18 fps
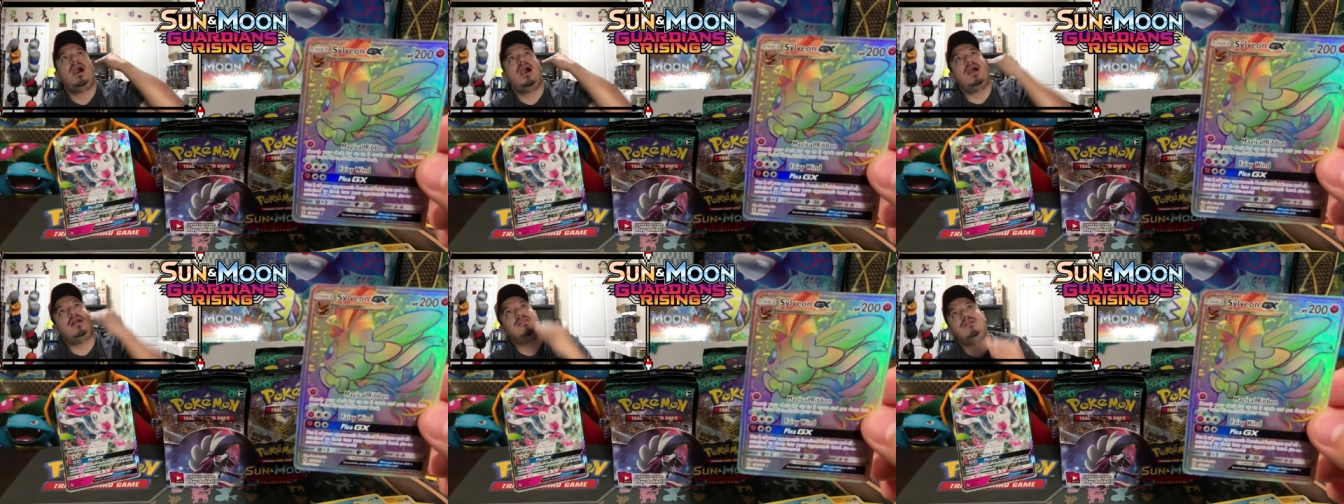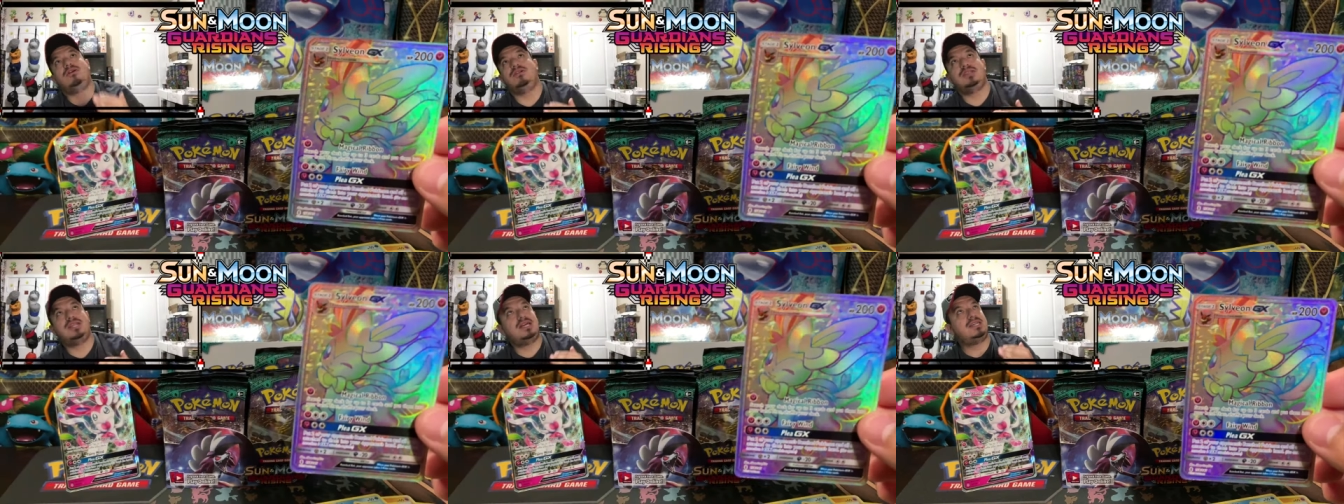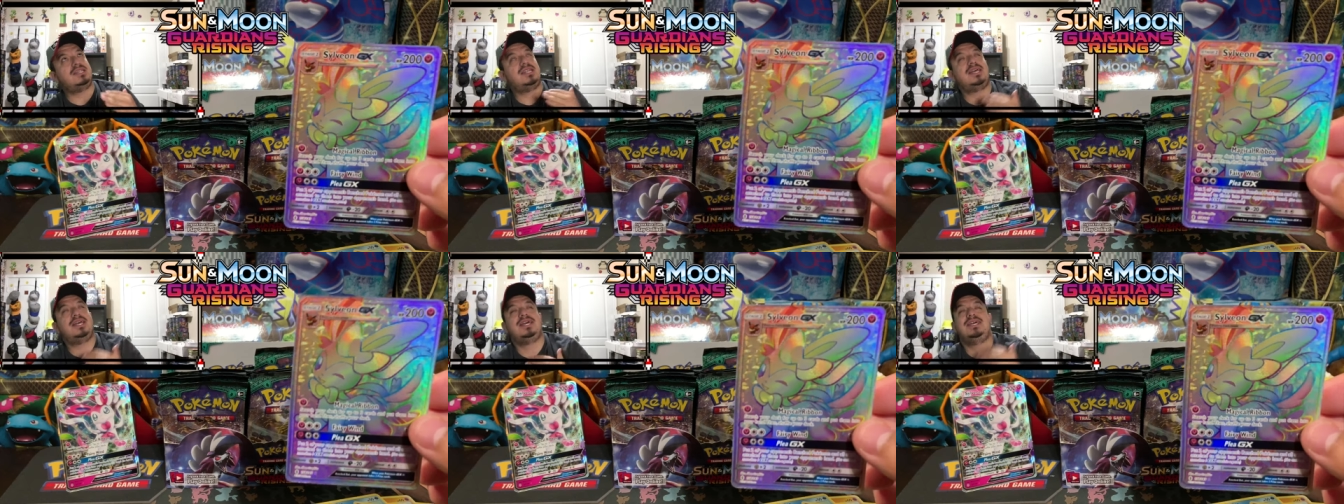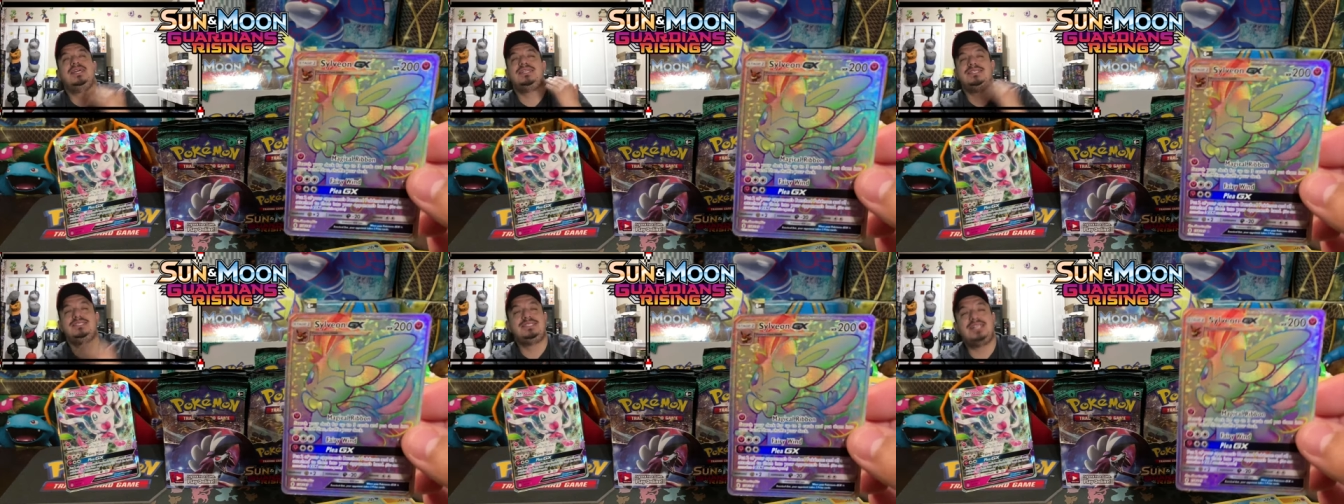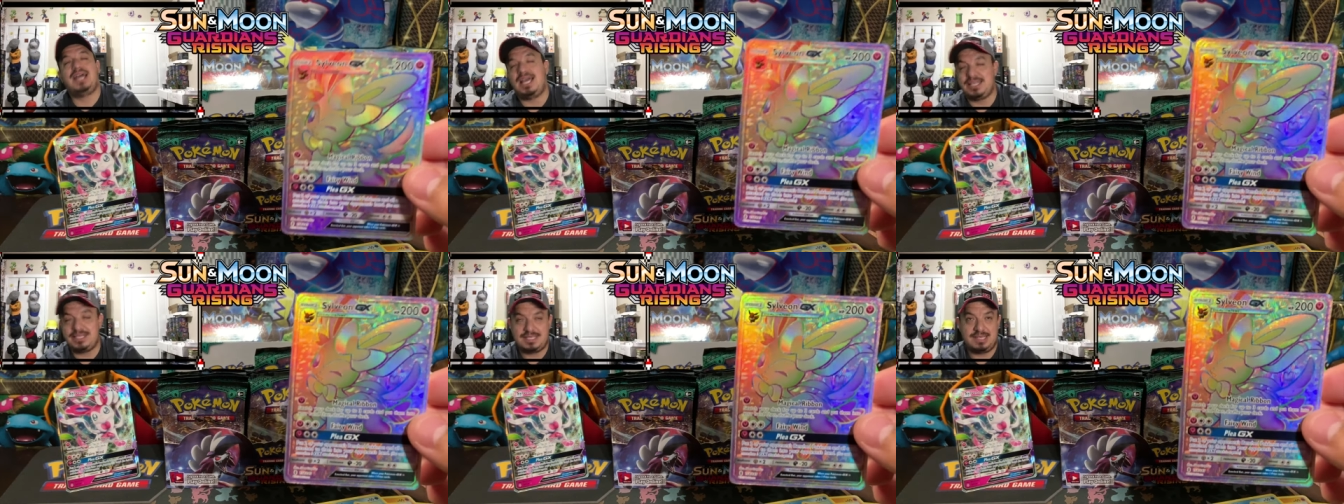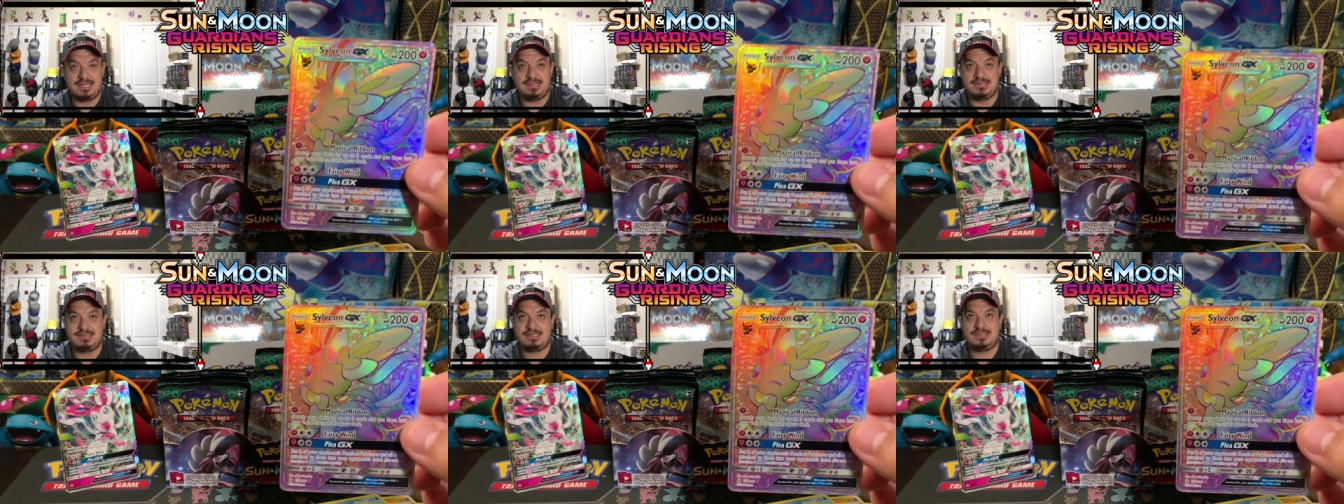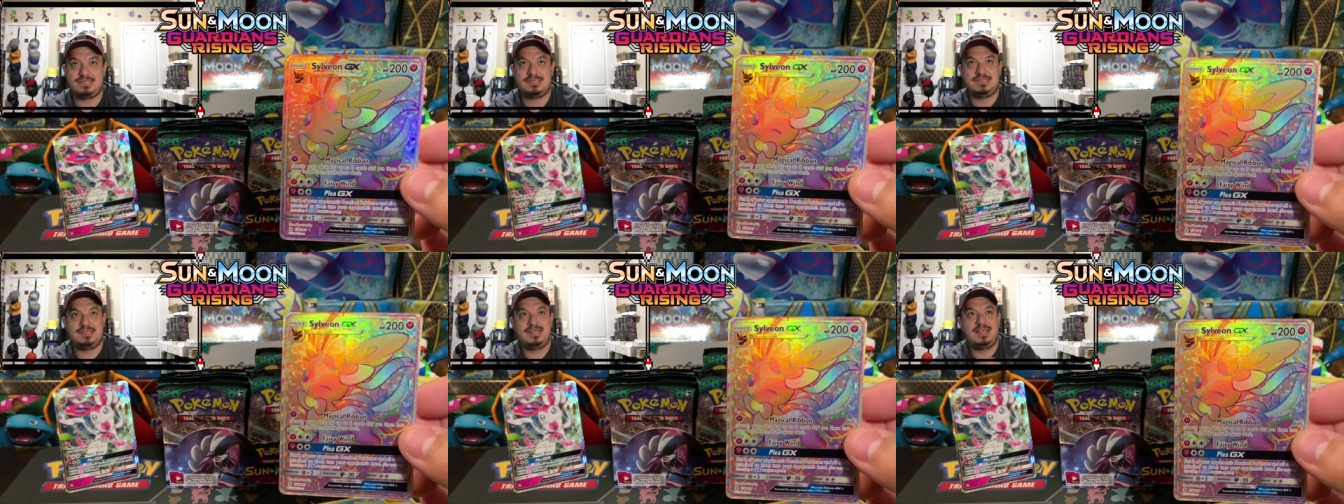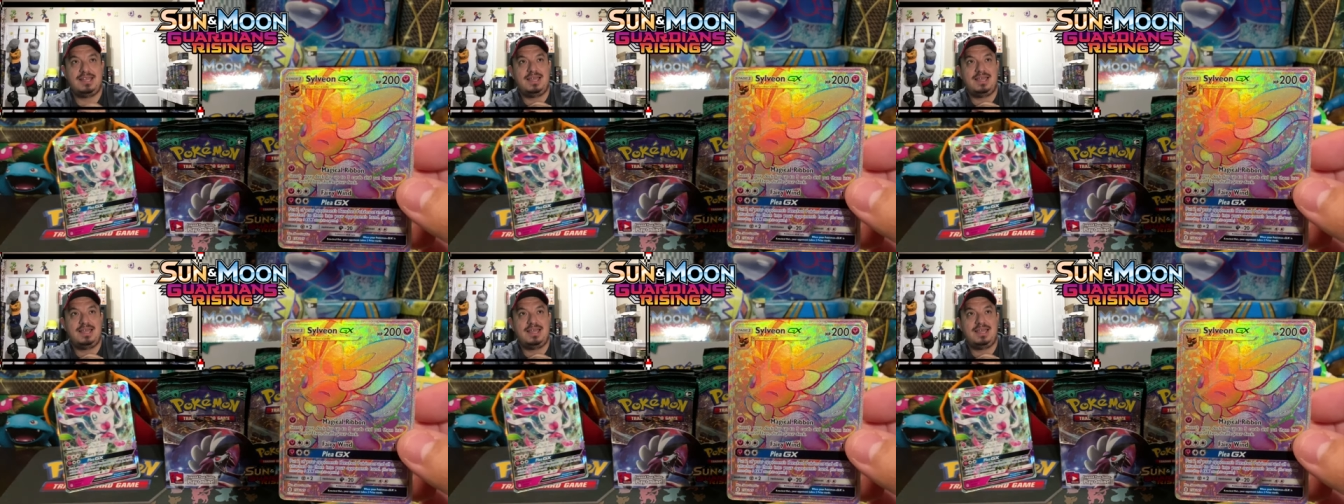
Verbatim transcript: Alolan Ninetales.